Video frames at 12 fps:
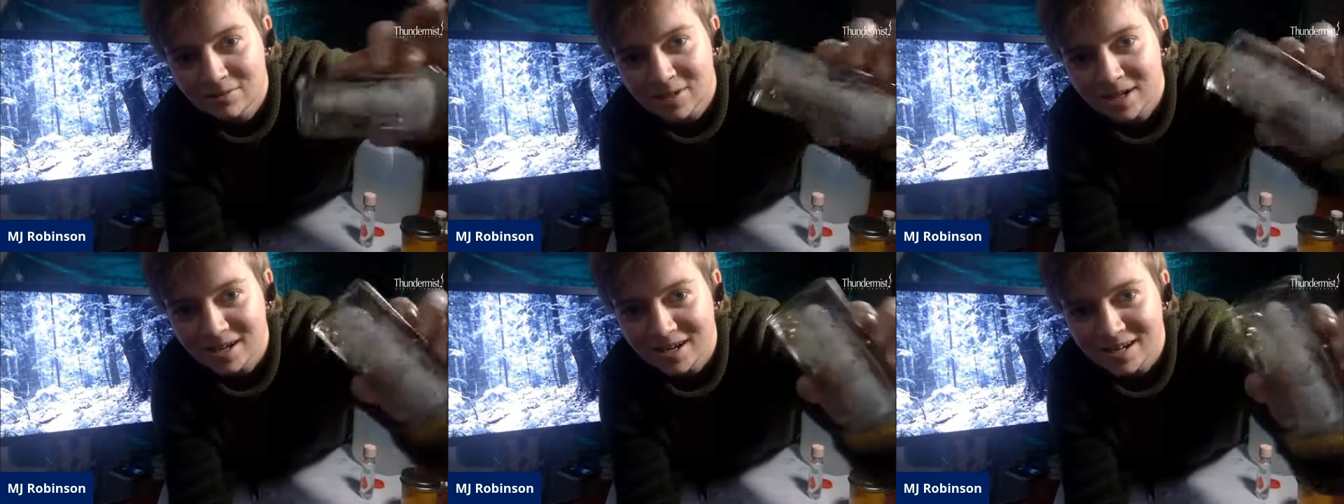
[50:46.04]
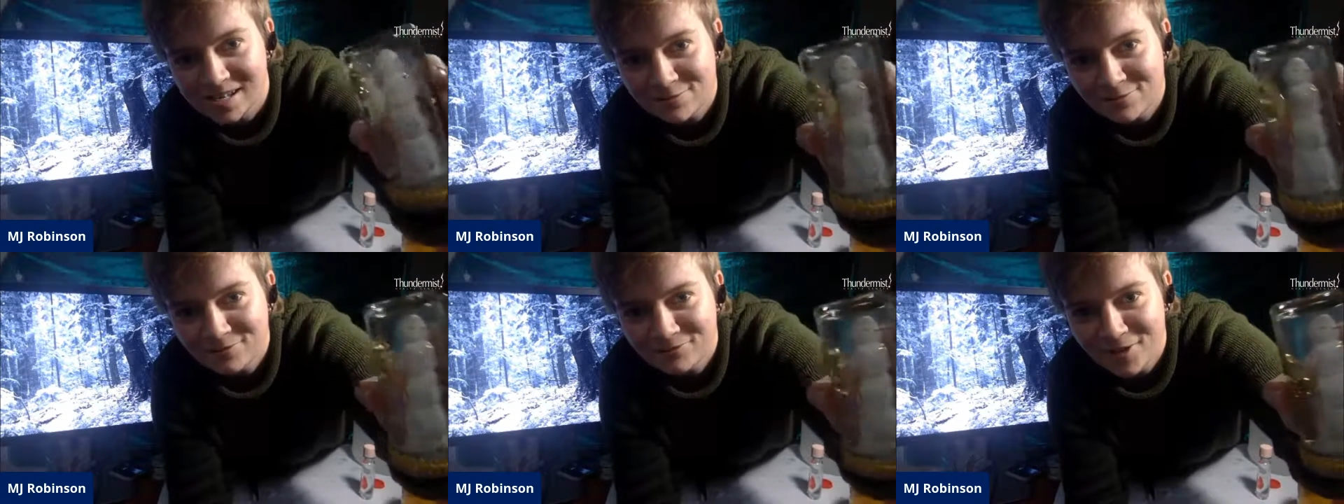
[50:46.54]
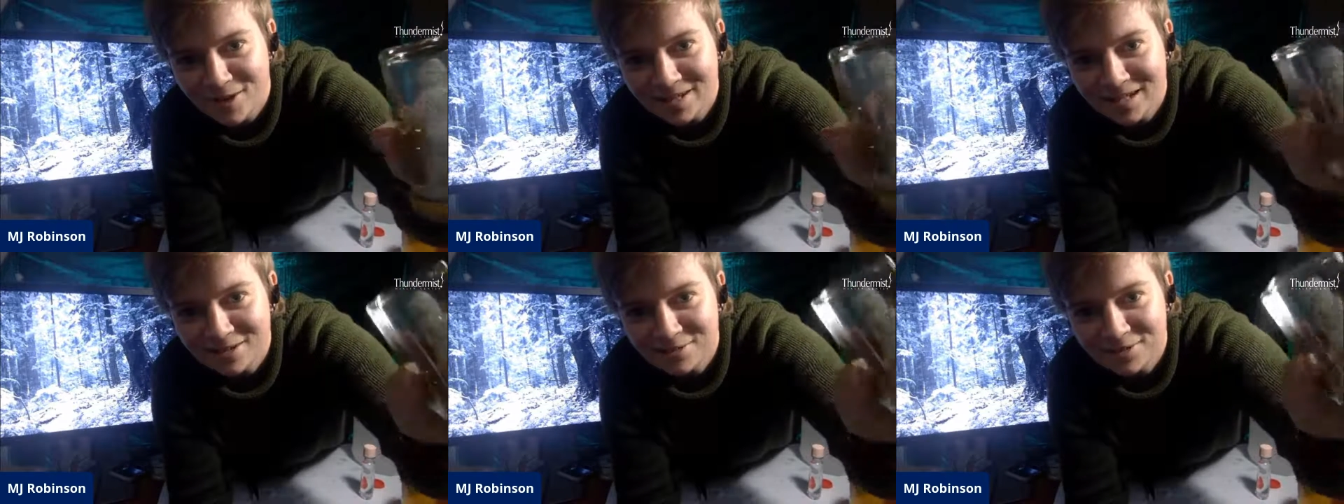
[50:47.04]
where it's
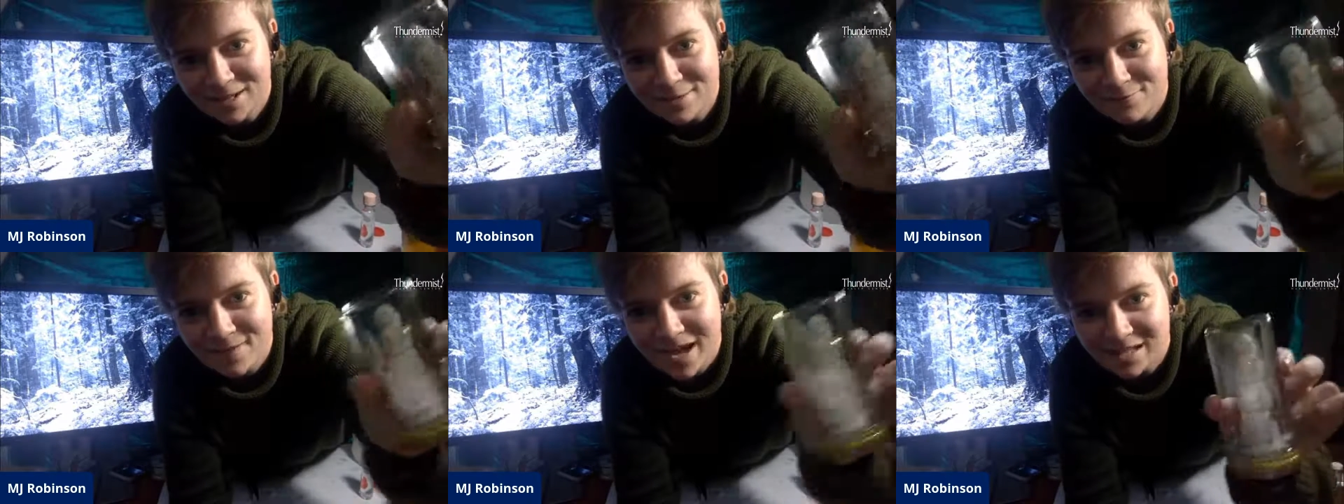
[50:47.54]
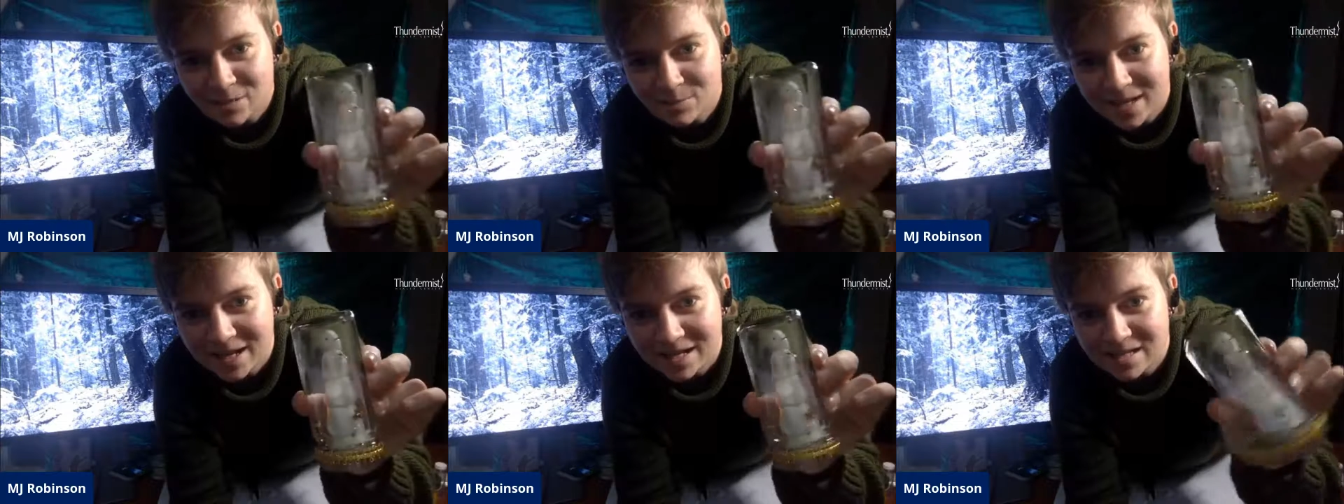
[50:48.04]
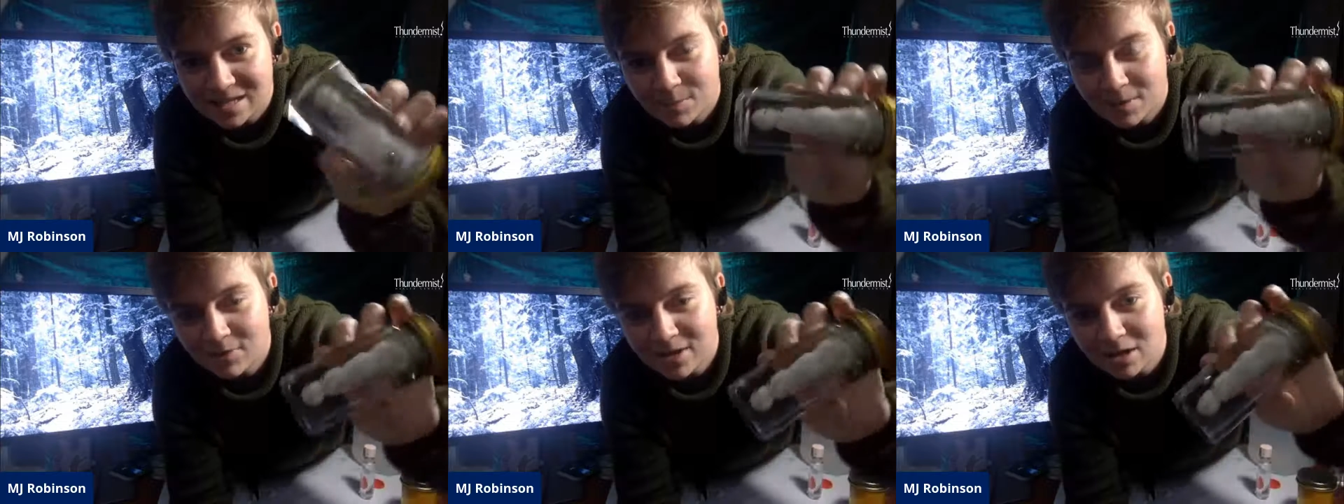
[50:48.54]
falling at a really fast pace.
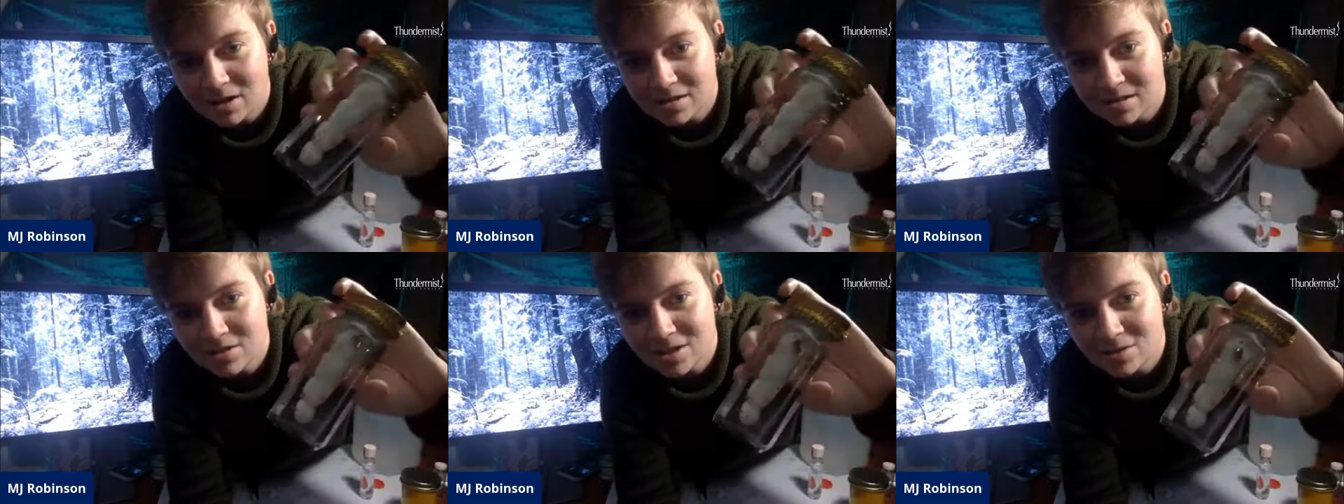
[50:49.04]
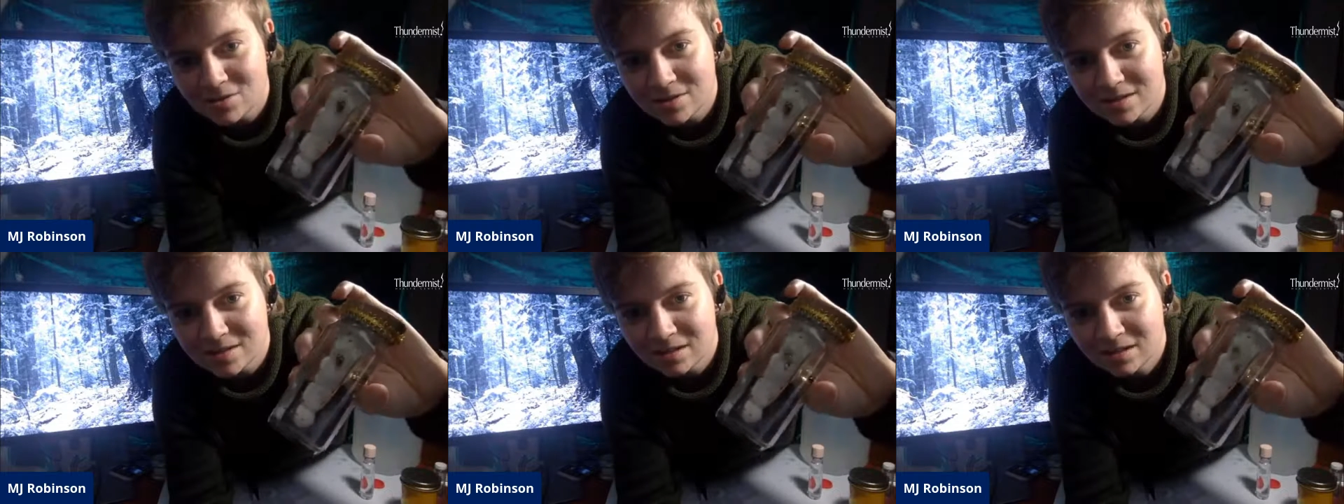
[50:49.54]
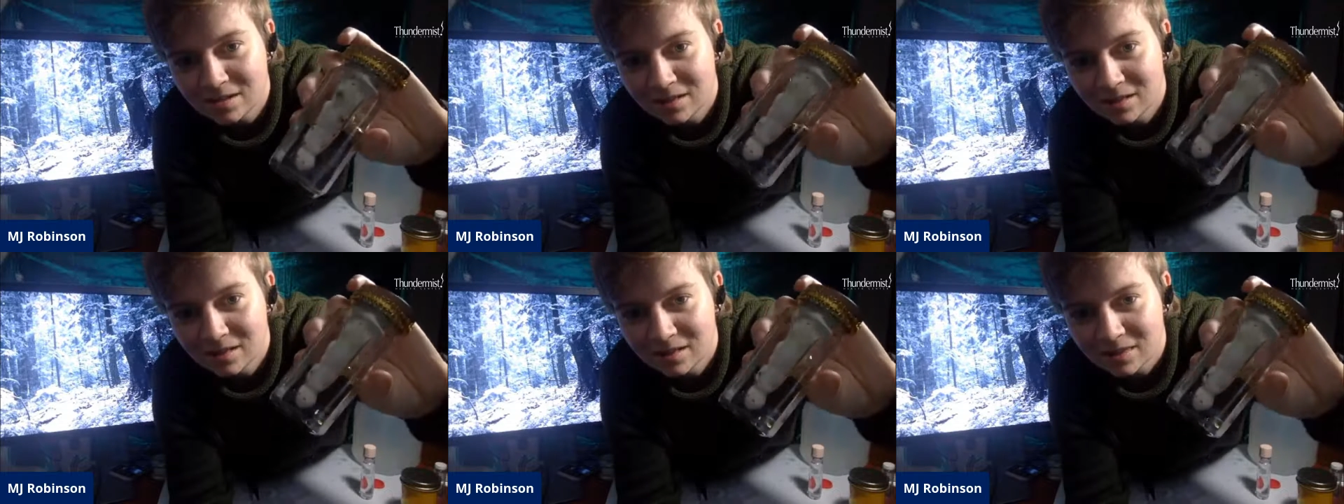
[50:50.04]
But we also used
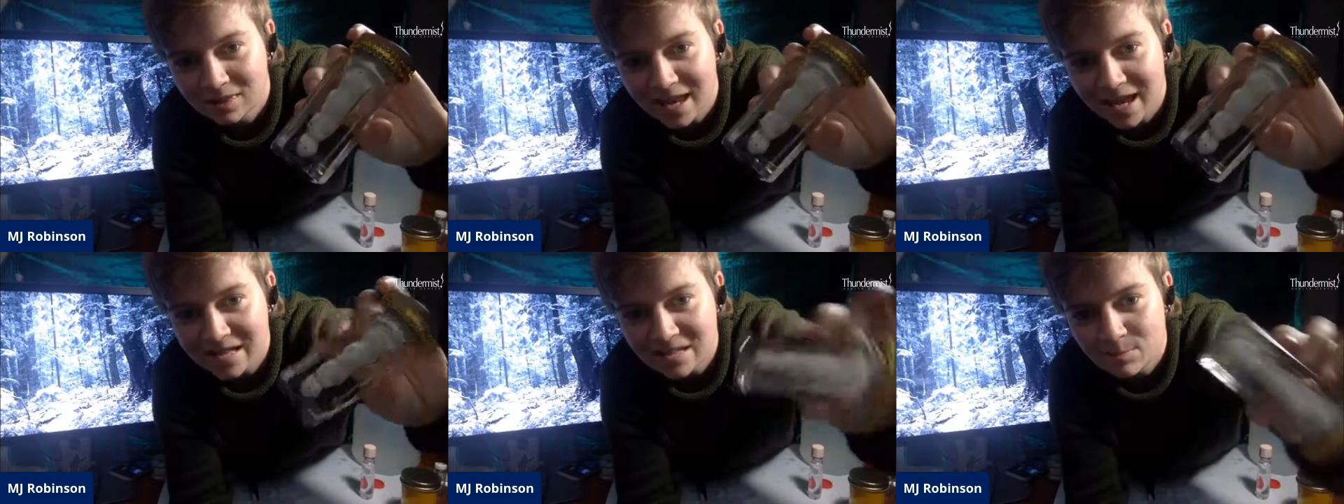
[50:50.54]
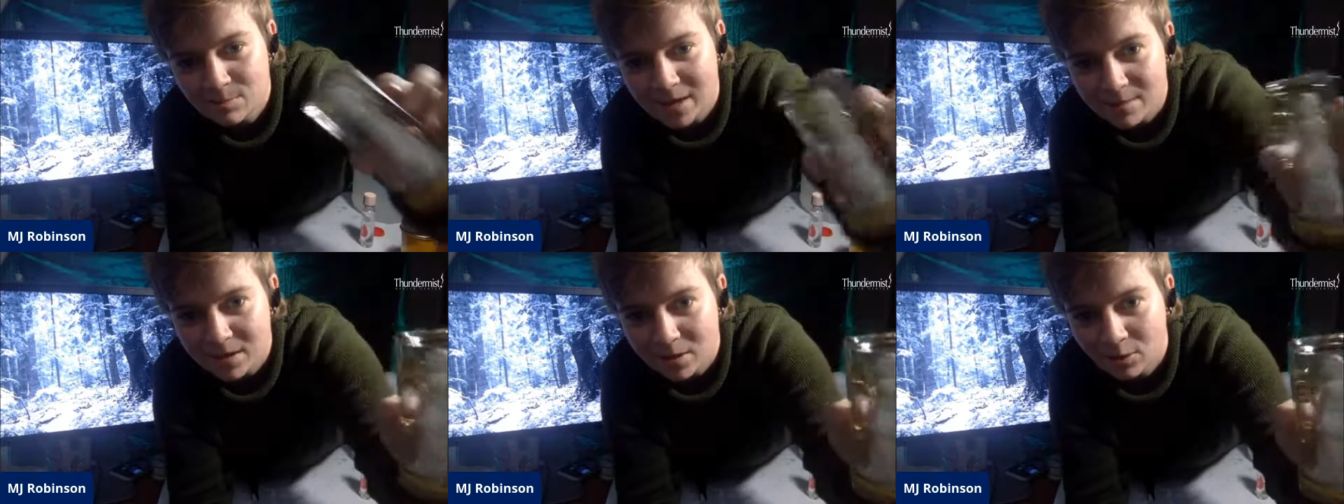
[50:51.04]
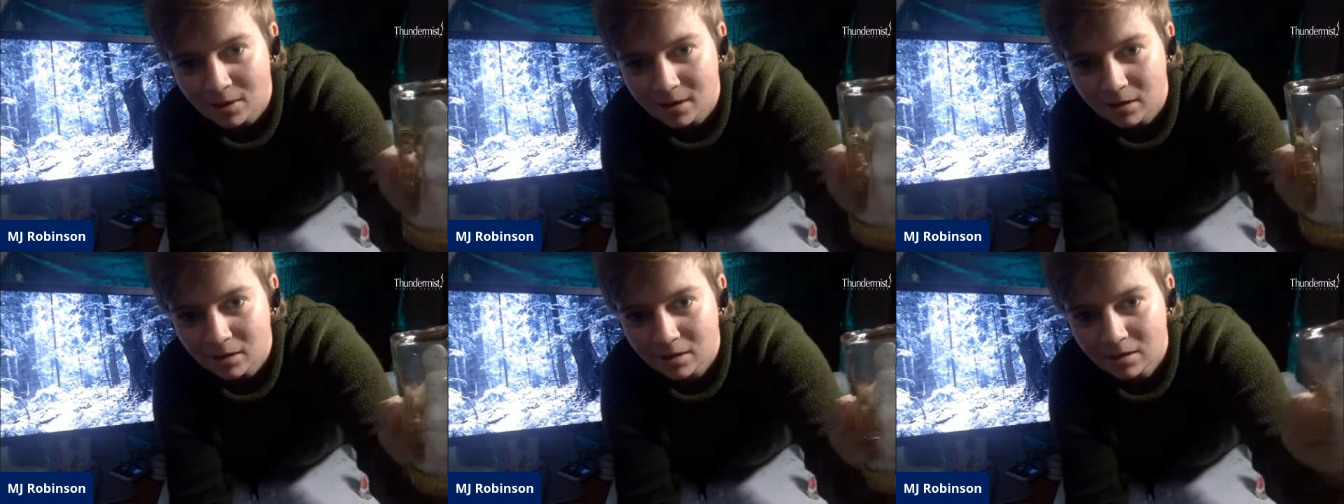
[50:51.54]
less baby
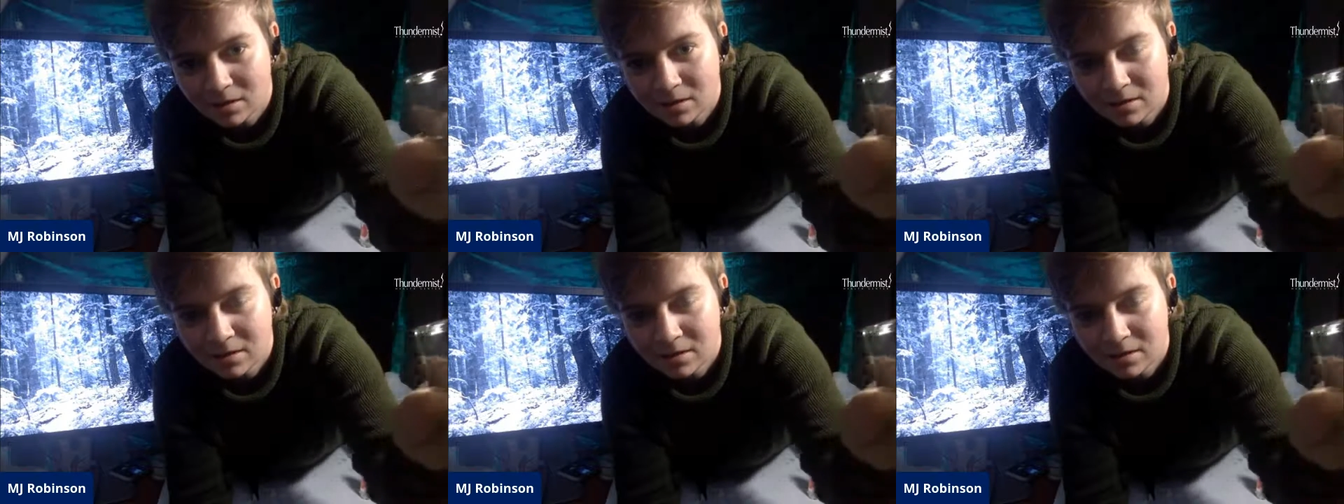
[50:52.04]
oil.